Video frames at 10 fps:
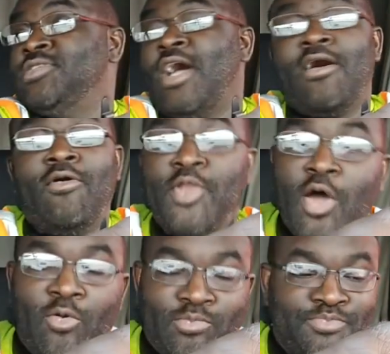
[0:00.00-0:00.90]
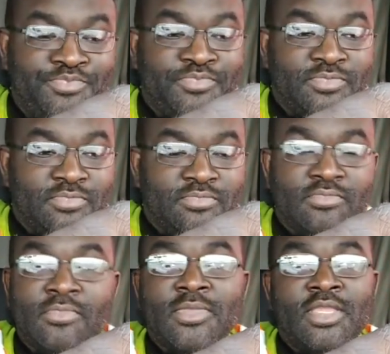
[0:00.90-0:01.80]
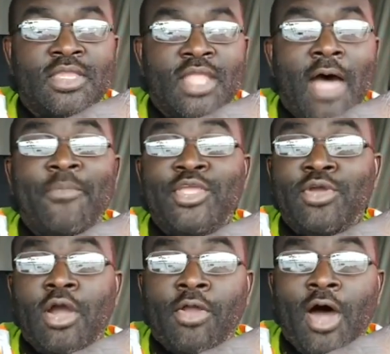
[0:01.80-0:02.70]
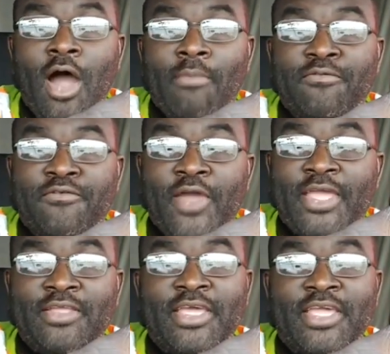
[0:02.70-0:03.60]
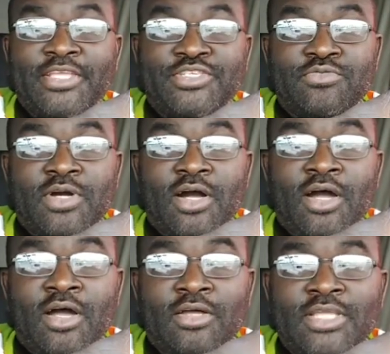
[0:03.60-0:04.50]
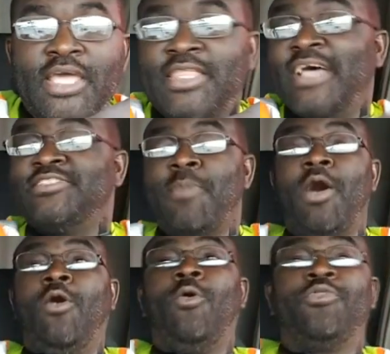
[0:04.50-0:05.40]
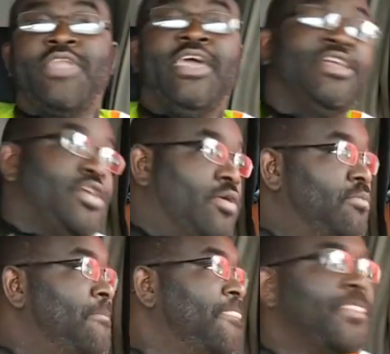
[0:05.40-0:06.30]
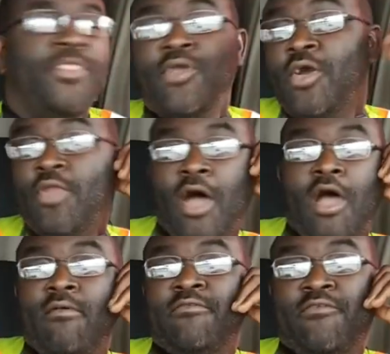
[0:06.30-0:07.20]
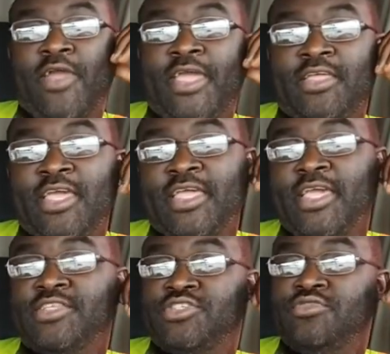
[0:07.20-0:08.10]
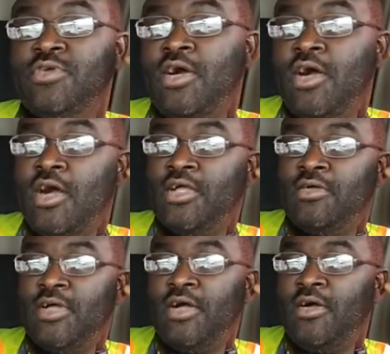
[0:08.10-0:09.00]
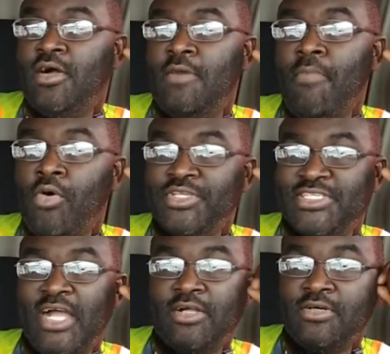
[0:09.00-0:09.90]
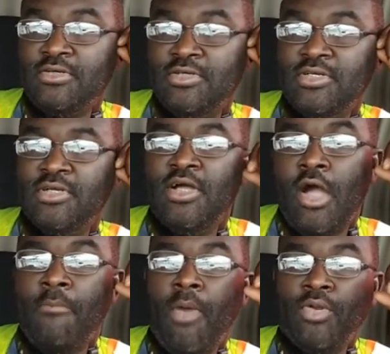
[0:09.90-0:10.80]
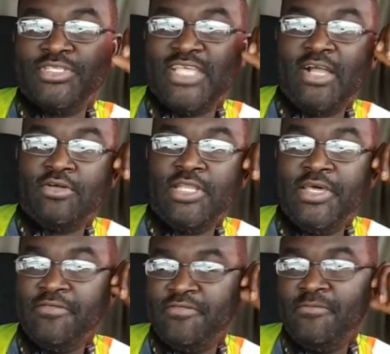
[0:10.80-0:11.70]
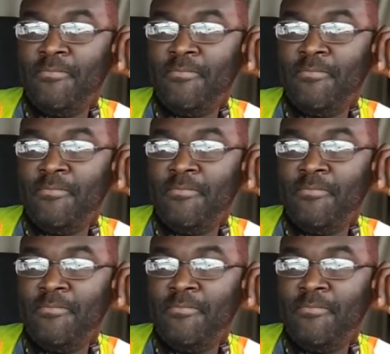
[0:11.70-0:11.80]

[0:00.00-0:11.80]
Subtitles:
I don't know. I mean, you can go to Harbor Freight and get you that's my whole thing though. You can go to Harbor Freight and get you a motorcycle lift